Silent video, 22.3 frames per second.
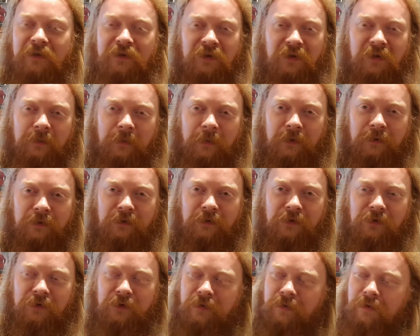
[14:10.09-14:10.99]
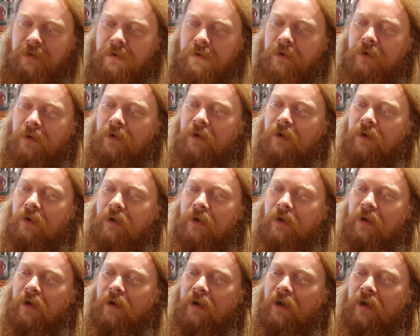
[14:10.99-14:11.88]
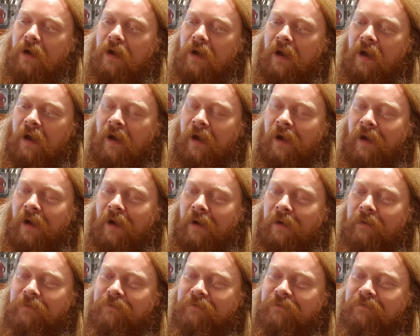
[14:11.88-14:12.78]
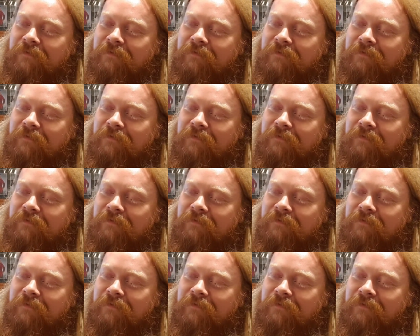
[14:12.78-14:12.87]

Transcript: too much. Hogs